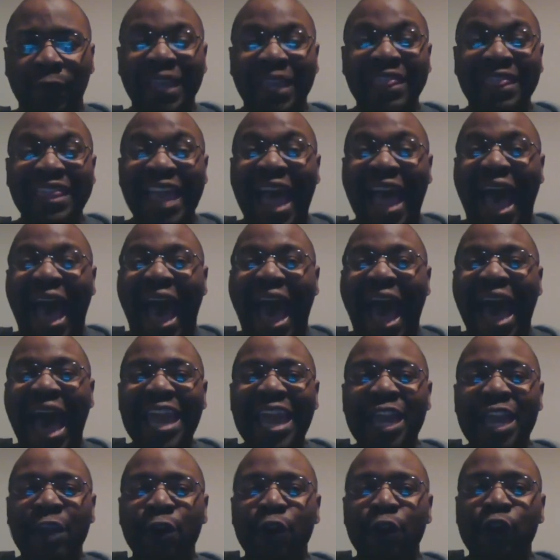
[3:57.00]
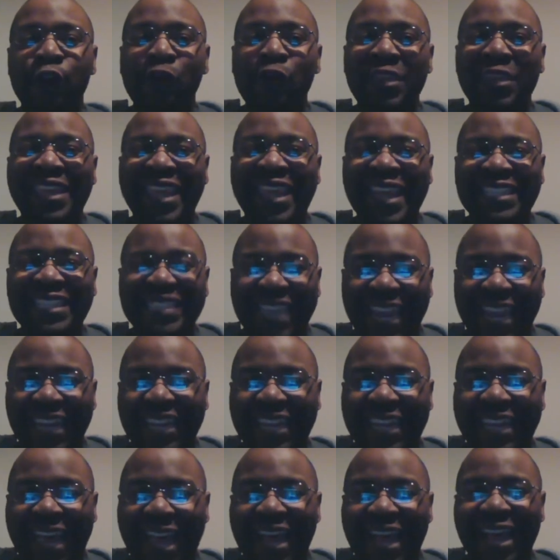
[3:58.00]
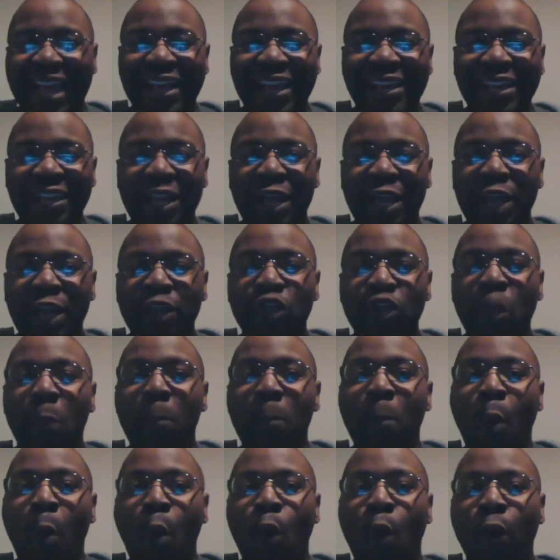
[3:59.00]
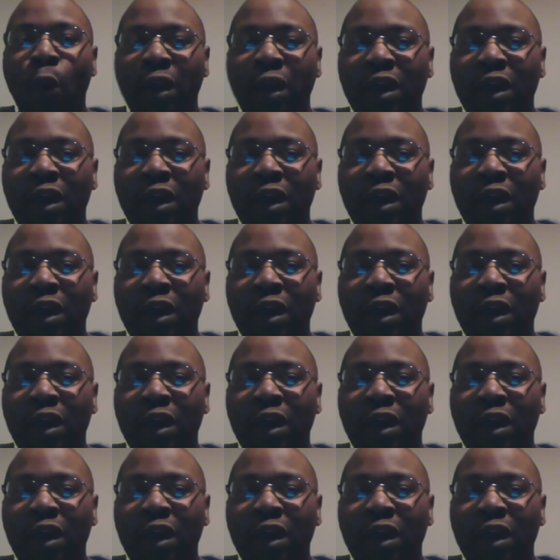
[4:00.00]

the higher you get in God, the more